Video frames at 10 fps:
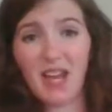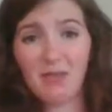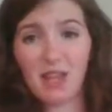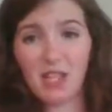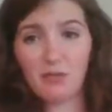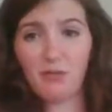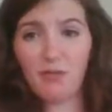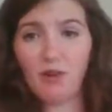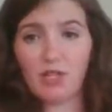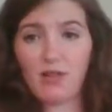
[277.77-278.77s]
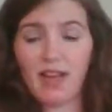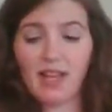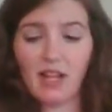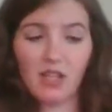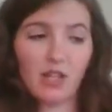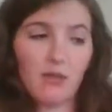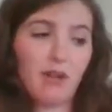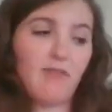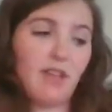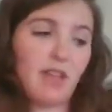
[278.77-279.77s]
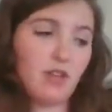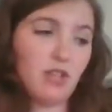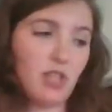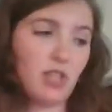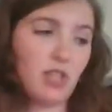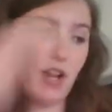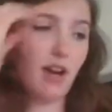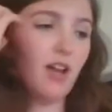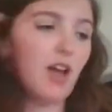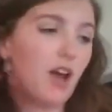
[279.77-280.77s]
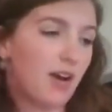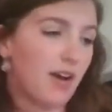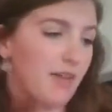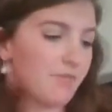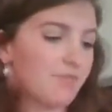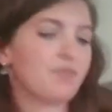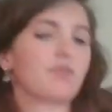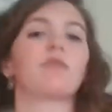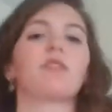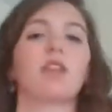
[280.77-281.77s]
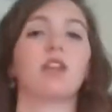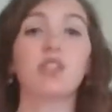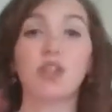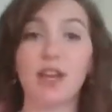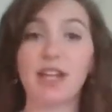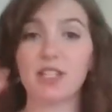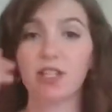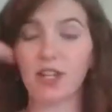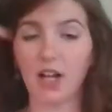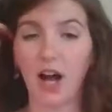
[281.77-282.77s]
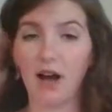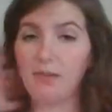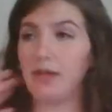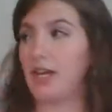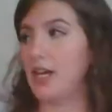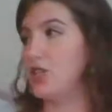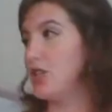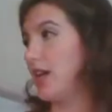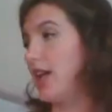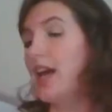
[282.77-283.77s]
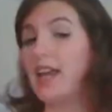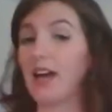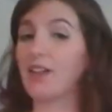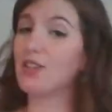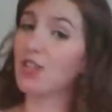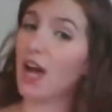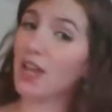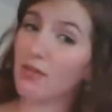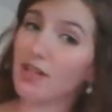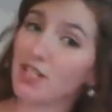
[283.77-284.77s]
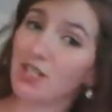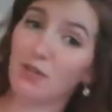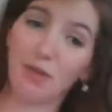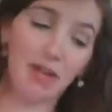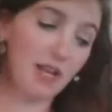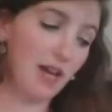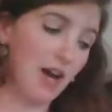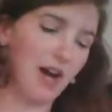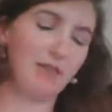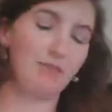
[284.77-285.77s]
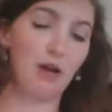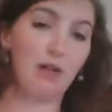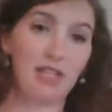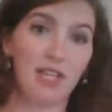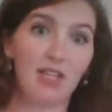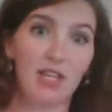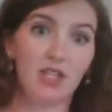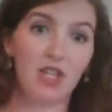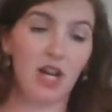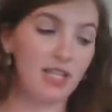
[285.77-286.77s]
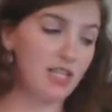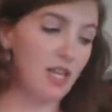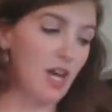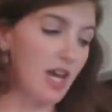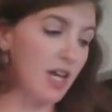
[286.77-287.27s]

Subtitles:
minutes before, so I get a little bit of energy there. All right, so that's a good combination. Now, there's other ways to do protein than just,